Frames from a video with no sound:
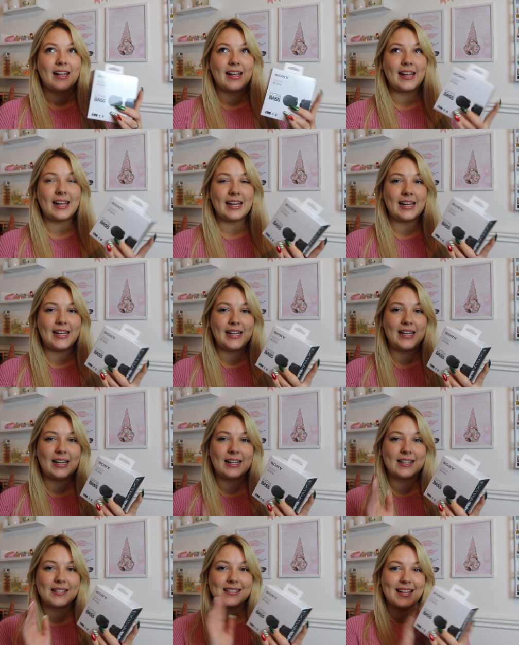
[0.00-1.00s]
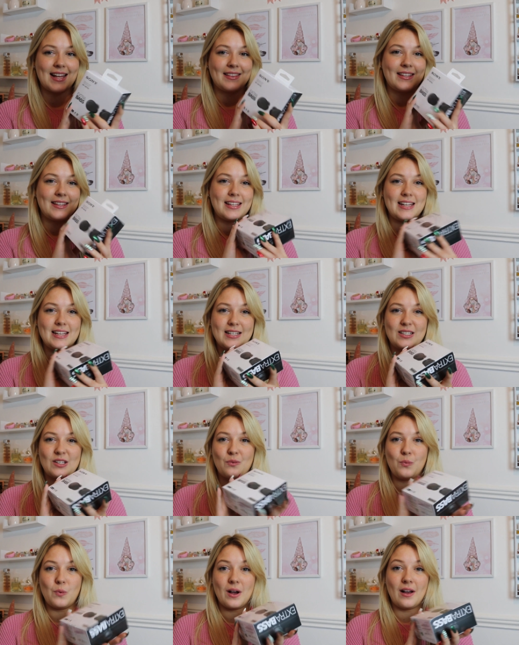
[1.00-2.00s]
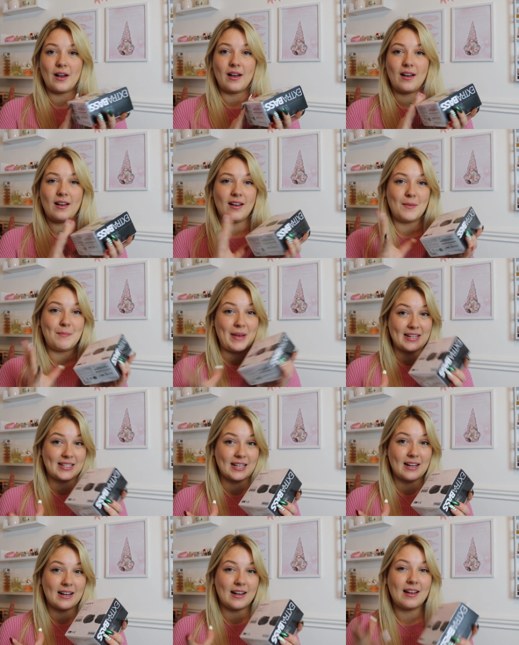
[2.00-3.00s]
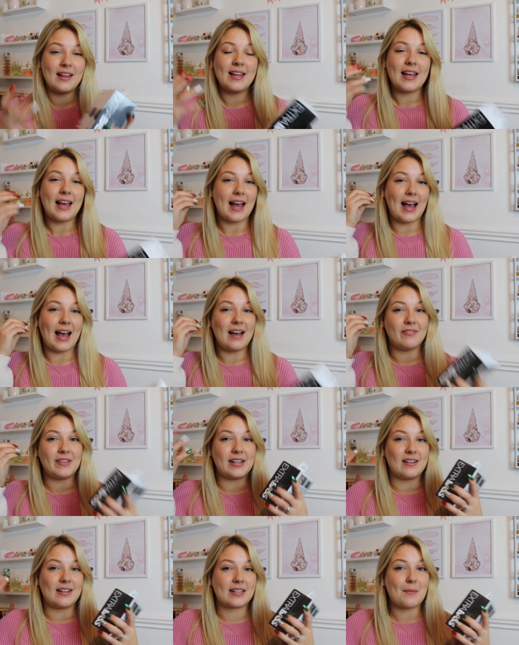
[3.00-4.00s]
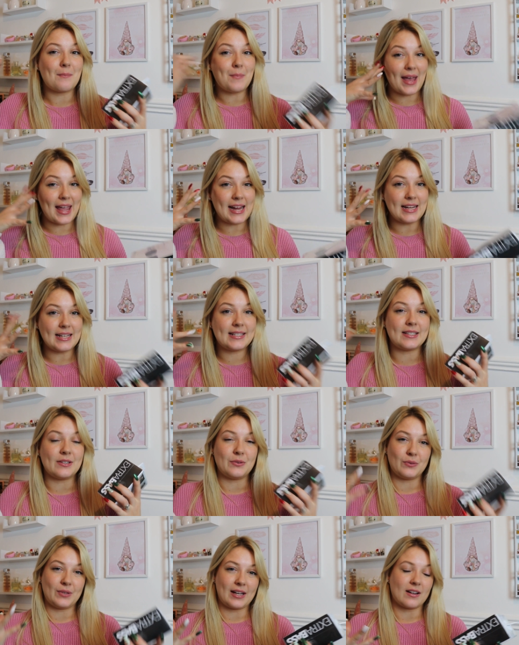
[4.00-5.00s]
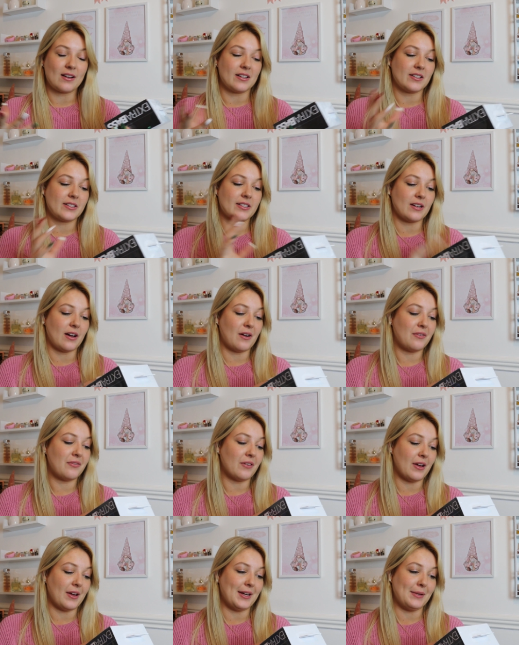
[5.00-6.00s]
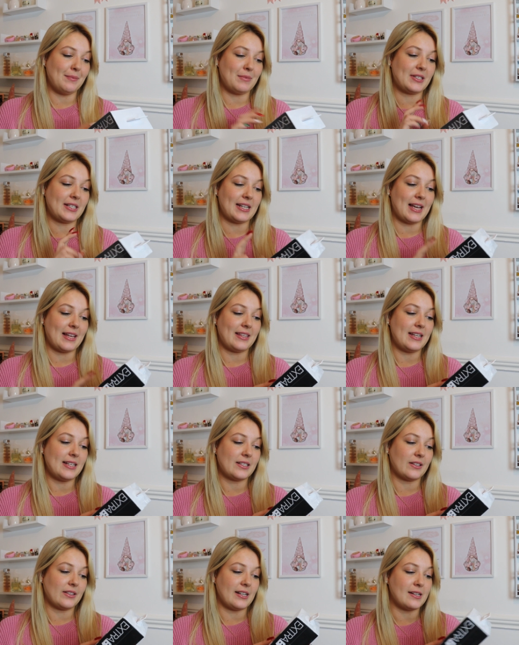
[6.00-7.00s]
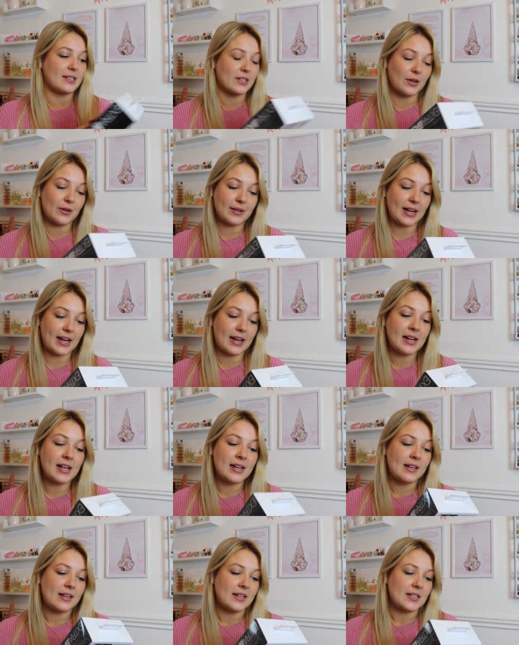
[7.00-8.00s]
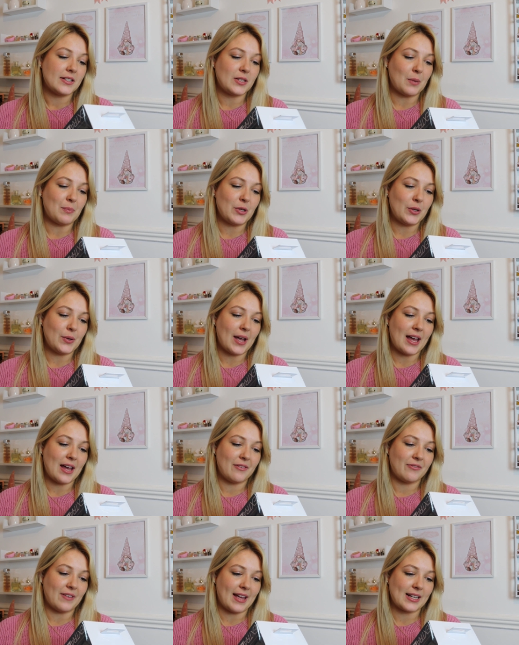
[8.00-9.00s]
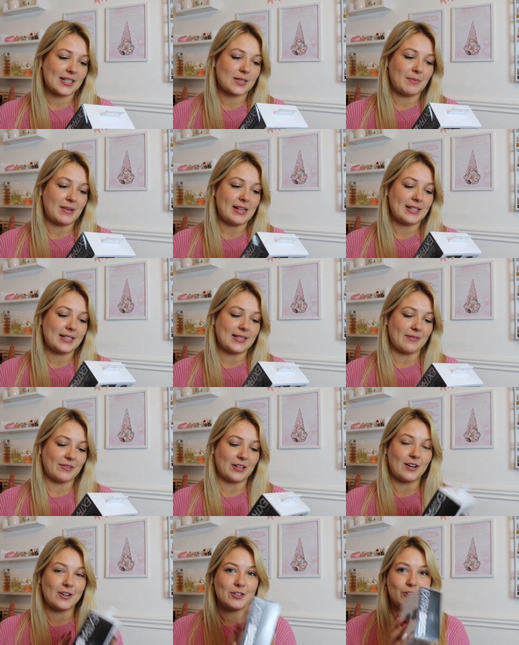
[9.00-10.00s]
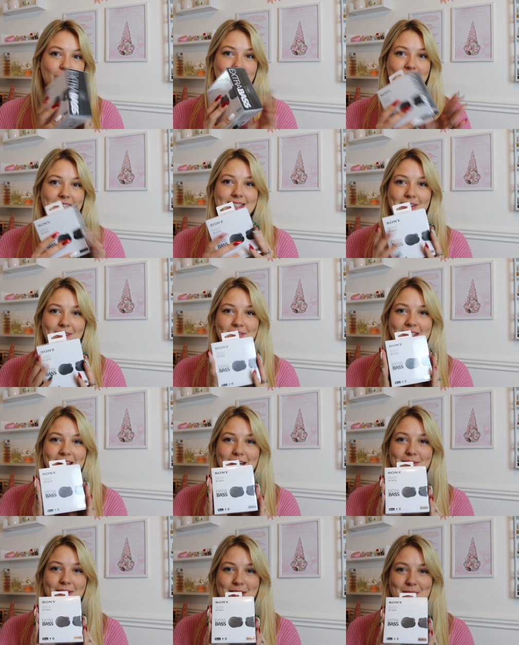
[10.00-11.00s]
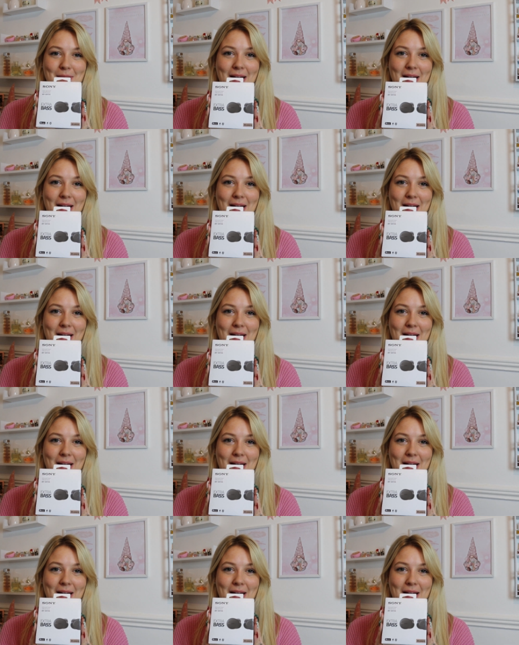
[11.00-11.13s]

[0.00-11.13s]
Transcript: he said that these were better at having, like, bass and all that kind of stuff. So, yeah, these are the Sony WF-XB700. I still haven't taken them out